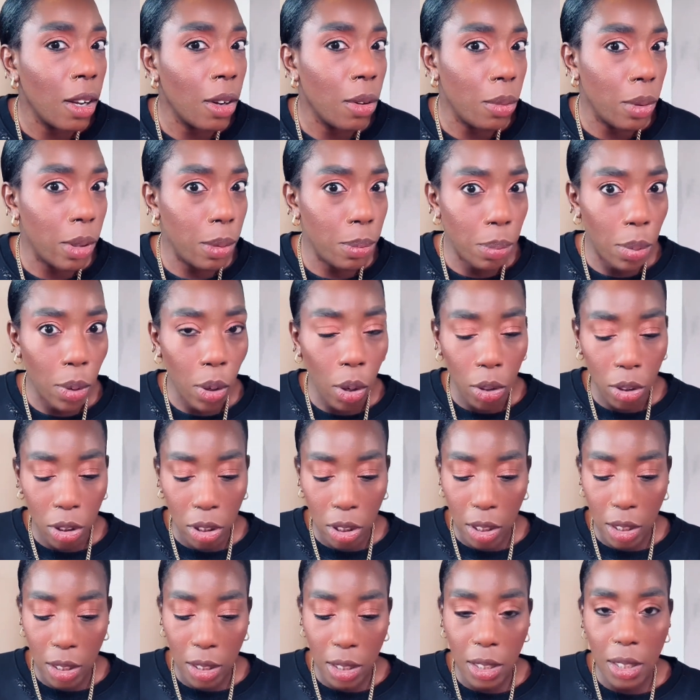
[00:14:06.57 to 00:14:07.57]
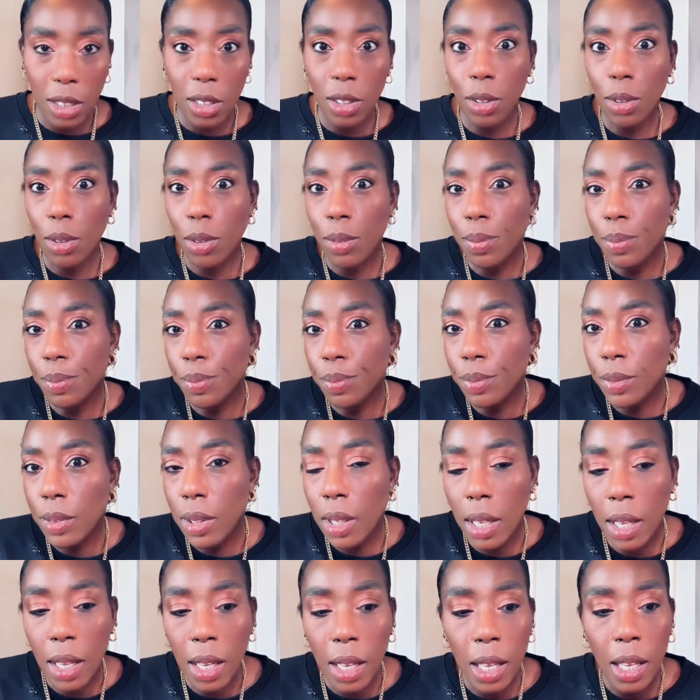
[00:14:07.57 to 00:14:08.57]
with blushes, so
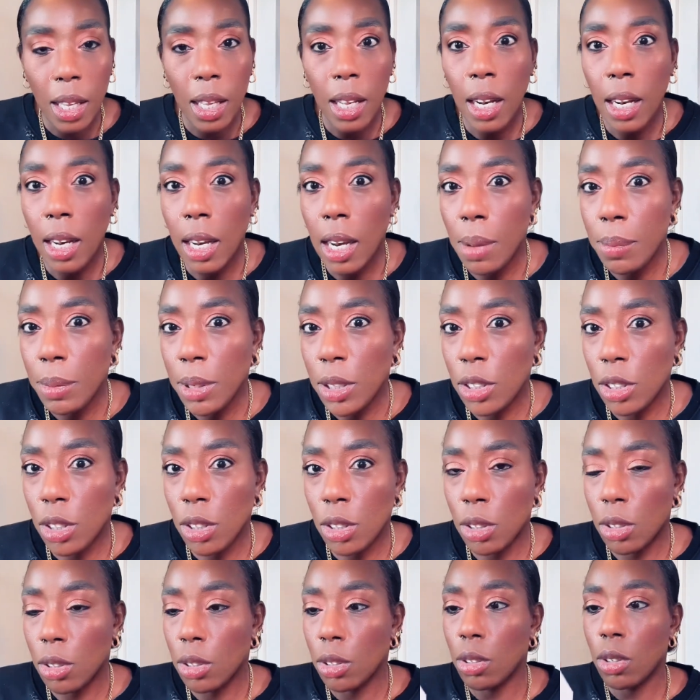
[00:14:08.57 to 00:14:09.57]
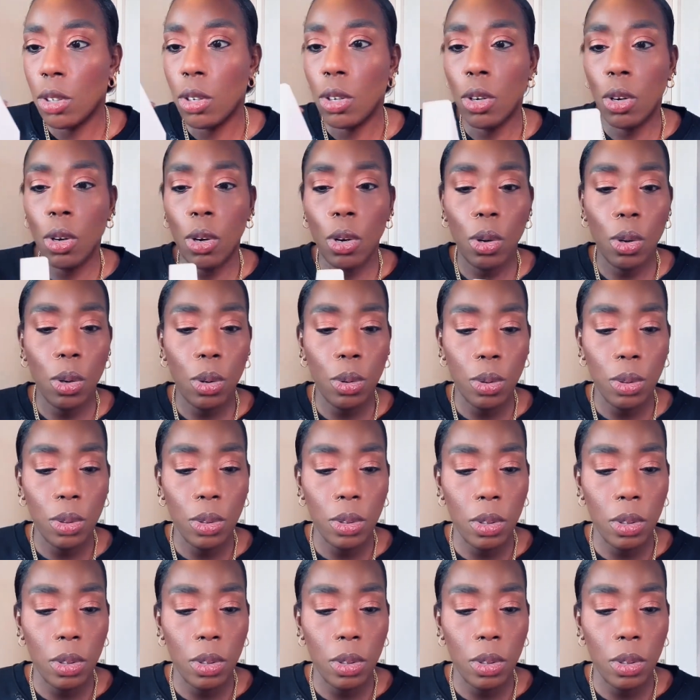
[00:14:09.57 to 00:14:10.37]
let me just go...